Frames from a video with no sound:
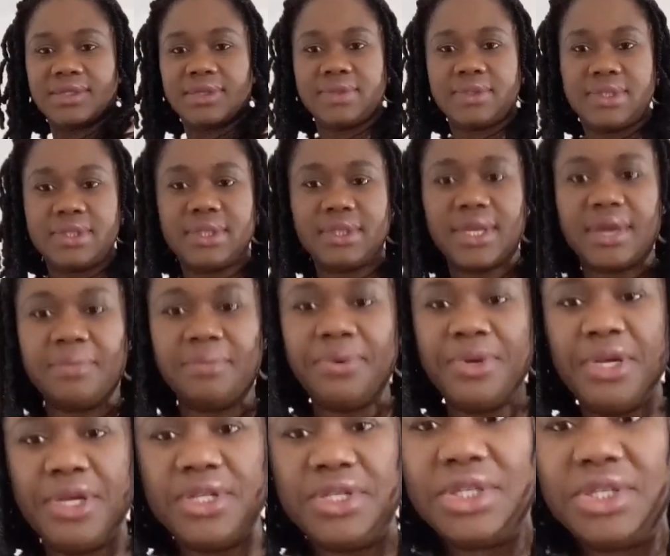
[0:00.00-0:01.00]
Okay,
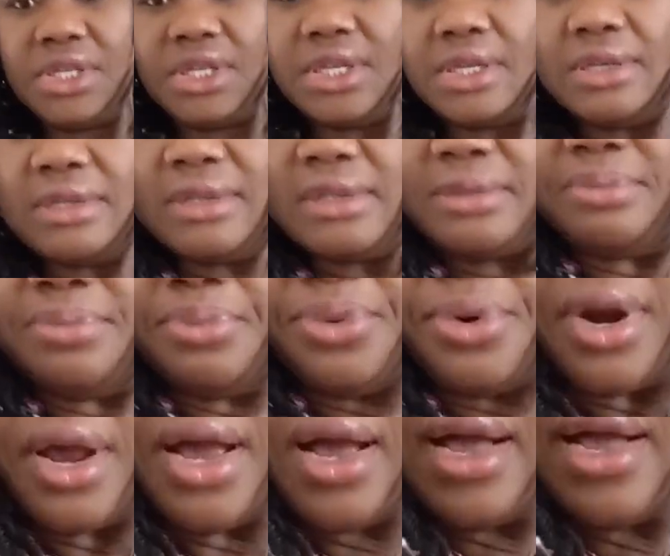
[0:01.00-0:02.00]
so these are
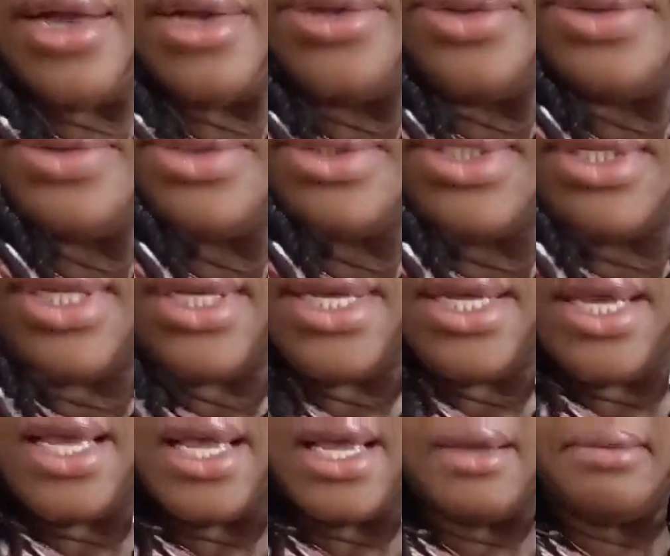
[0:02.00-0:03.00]
peaches,
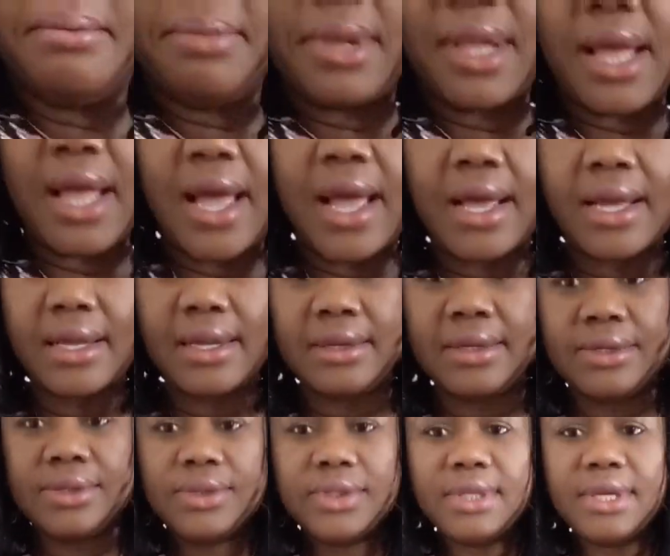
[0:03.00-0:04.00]
brown, and
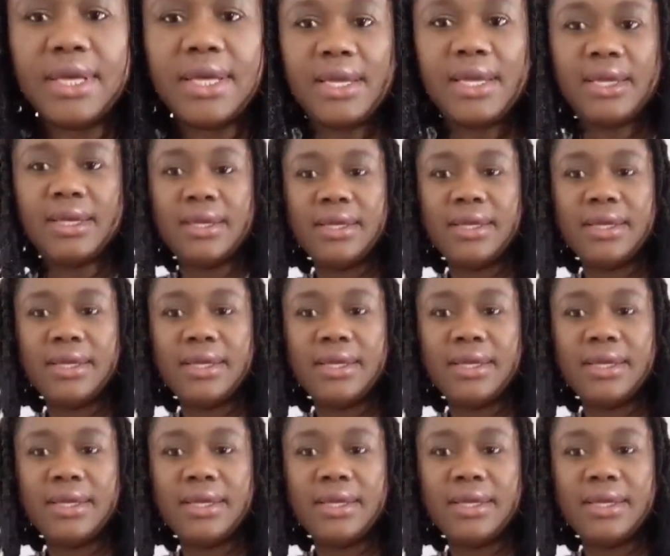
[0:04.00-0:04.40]
black.